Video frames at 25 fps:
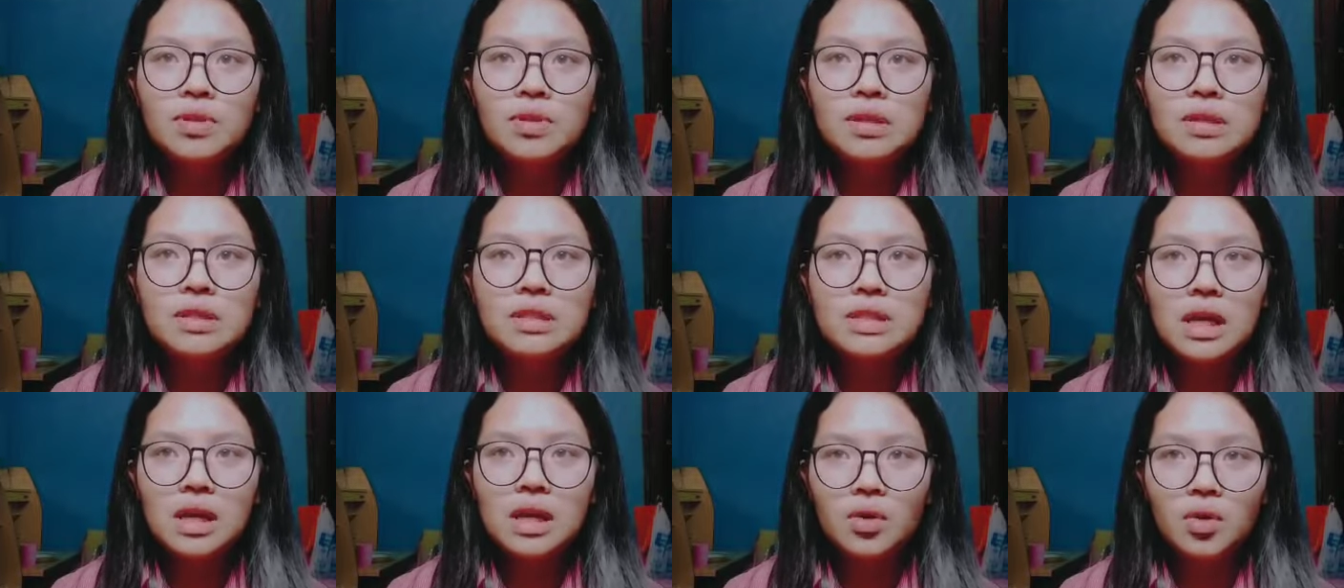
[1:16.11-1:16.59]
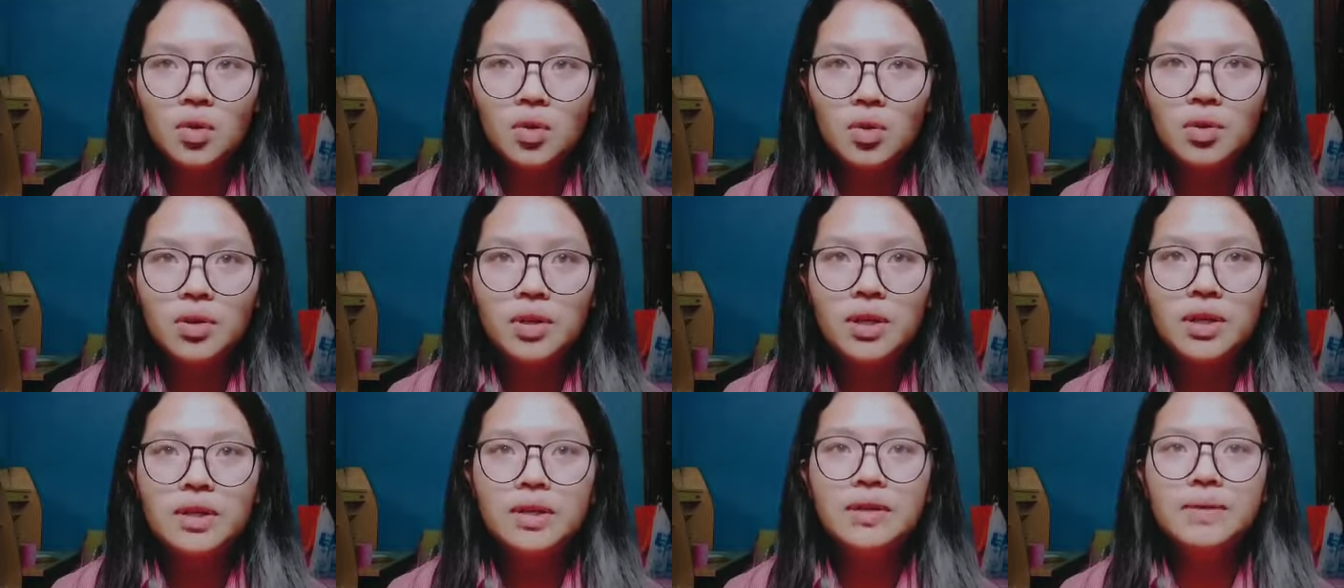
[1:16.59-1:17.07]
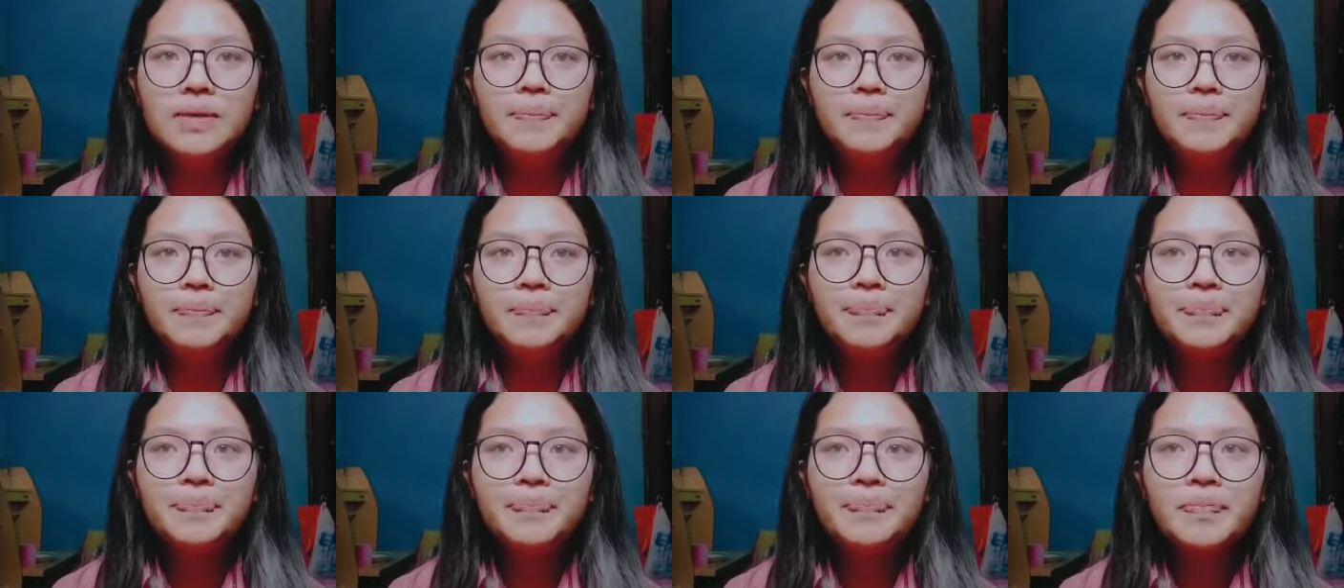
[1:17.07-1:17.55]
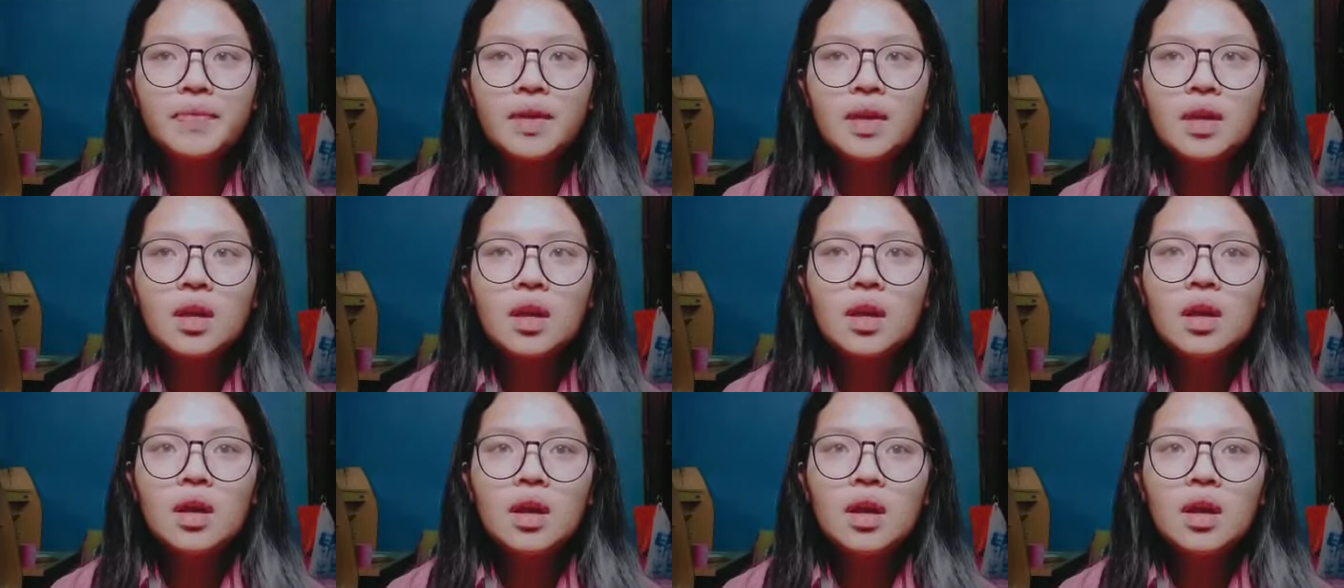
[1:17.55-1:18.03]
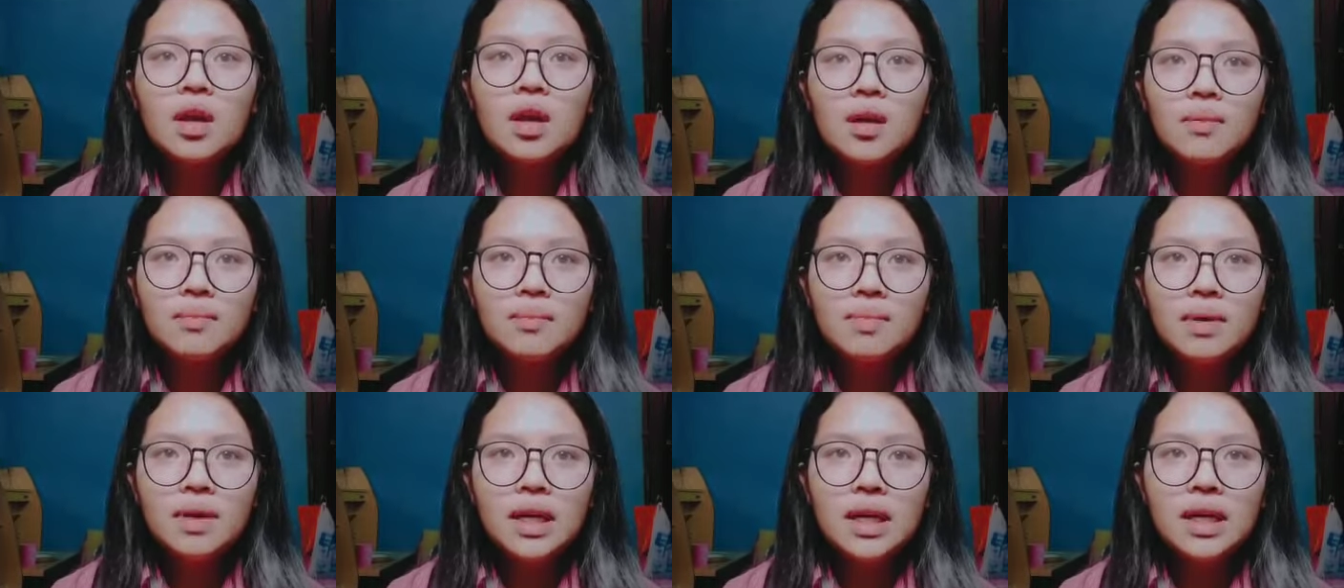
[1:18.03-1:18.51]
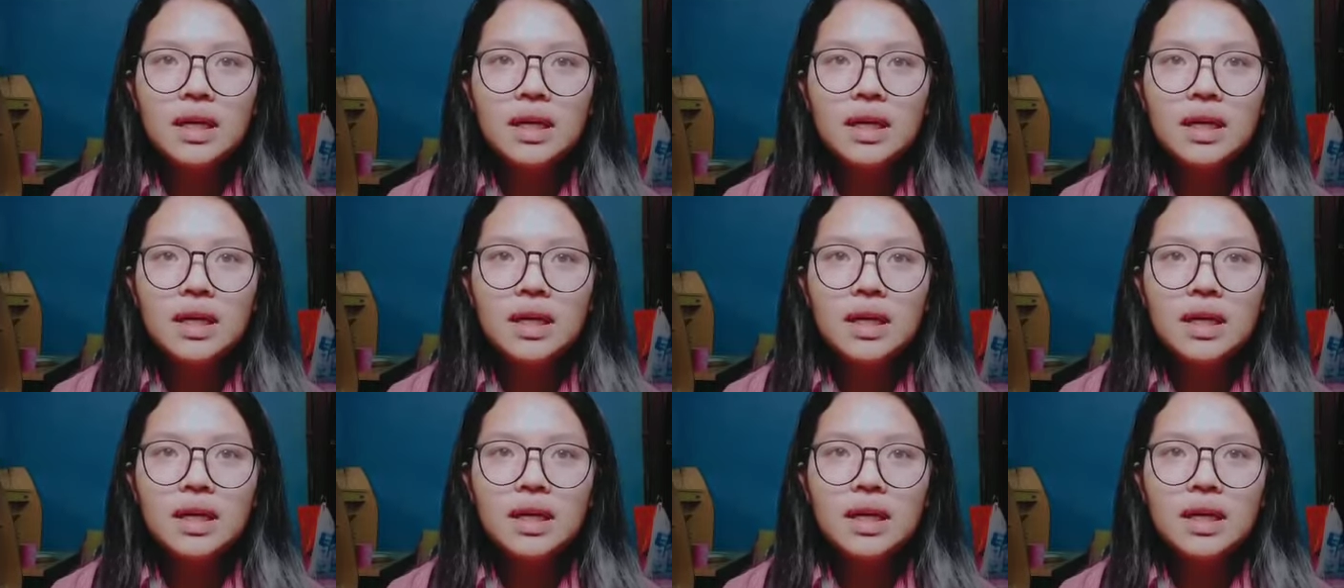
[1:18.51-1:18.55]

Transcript: cannot be separate from the use